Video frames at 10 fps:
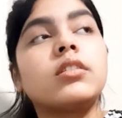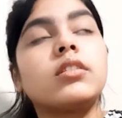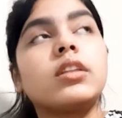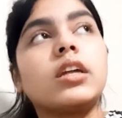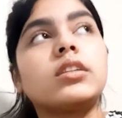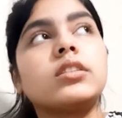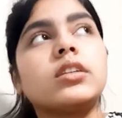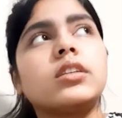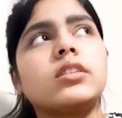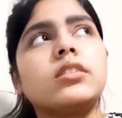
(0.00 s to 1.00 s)
That's
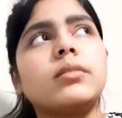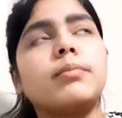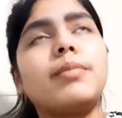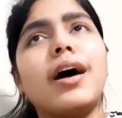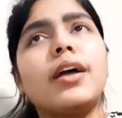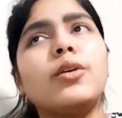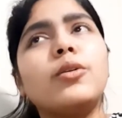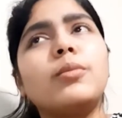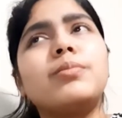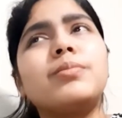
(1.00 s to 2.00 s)
it.
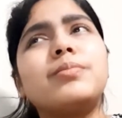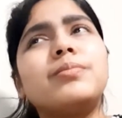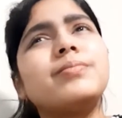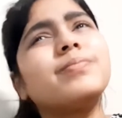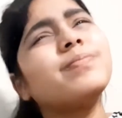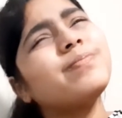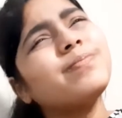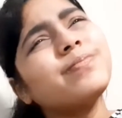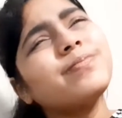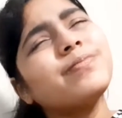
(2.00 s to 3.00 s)
Bio,
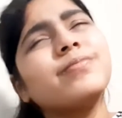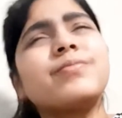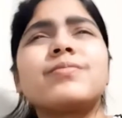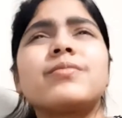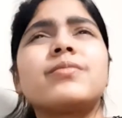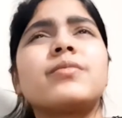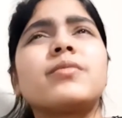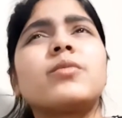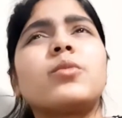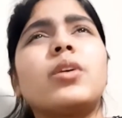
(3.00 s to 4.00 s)
mm,
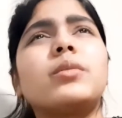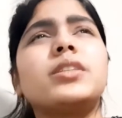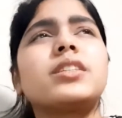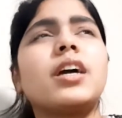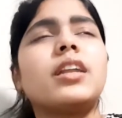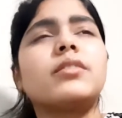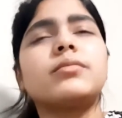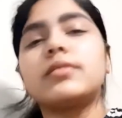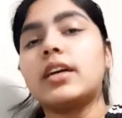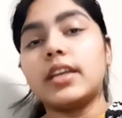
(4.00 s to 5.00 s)
well, we just kind of
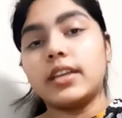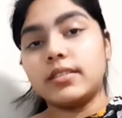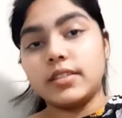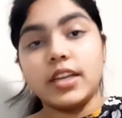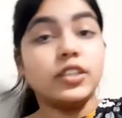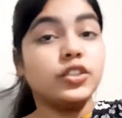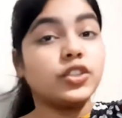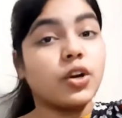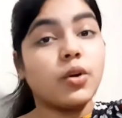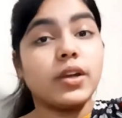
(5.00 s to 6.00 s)
again
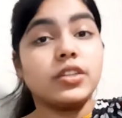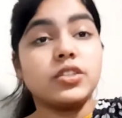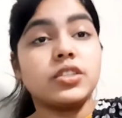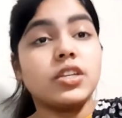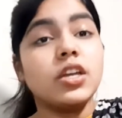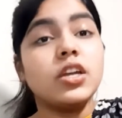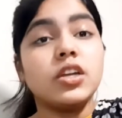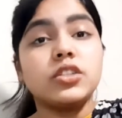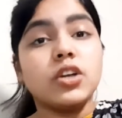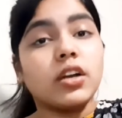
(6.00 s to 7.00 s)
intro and just
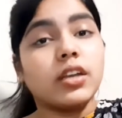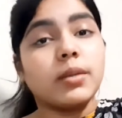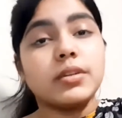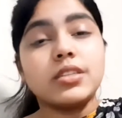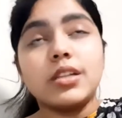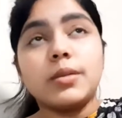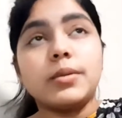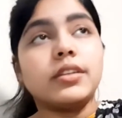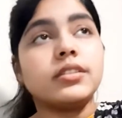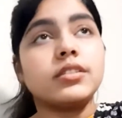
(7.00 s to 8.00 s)
talking about
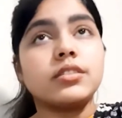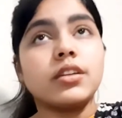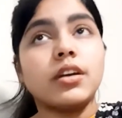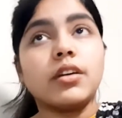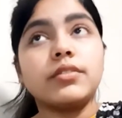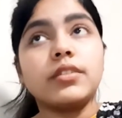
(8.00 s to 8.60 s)
syllabus and stuff.